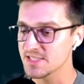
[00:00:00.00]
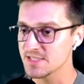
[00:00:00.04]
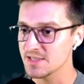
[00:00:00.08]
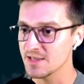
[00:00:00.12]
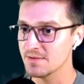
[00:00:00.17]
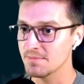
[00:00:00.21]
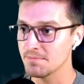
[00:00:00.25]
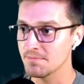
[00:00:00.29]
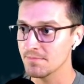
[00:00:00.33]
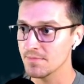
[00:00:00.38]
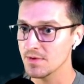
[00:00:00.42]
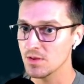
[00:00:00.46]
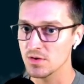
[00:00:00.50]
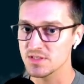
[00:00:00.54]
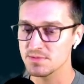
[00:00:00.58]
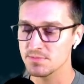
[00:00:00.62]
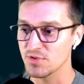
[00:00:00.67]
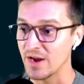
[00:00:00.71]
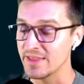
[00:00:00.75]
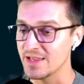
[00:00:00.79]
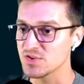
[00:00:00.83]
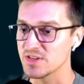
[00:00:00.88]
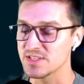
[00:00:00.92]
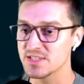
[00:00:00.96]
with just a single
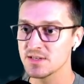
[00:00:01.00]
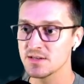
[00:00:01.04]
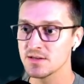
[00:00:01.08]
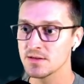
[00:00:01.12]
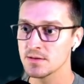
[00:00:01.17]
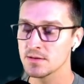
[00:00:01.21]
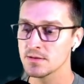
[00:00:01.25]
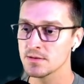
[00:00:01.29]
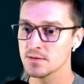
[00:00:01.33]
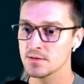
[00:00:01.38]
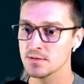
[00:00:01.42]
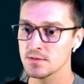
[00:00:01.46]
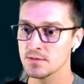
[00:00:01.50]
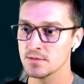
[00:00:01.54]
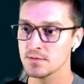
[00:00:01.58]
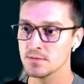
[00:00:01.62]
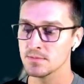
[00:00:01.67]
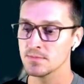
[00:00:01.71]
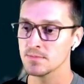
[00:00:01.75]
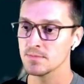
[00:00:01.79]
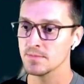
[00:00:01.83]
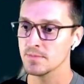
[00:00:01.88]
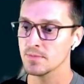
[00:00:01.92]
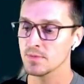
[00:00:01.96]
shot.
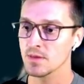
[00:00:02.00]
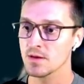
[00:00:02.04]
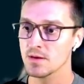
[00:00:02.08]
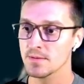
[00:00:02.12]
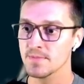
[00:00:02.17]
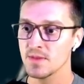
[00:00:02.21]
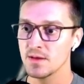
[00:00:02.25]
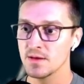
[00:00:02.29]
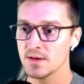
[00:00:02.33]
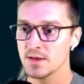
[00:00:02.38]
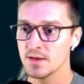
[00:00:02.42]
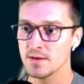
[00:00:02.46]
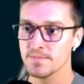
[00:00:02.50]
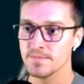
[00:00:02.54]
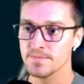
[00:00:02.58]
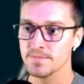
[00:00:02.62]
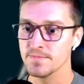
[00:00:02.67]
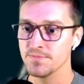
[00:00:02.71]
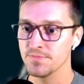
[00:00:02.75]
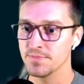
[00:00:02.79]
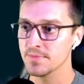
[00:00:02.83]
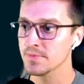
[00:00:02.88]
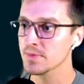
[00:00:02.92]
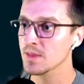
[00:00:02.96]
And with that, we had
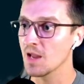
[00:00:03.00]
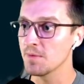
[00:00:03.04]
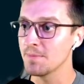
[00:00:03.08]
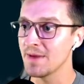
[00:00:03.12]
defeated the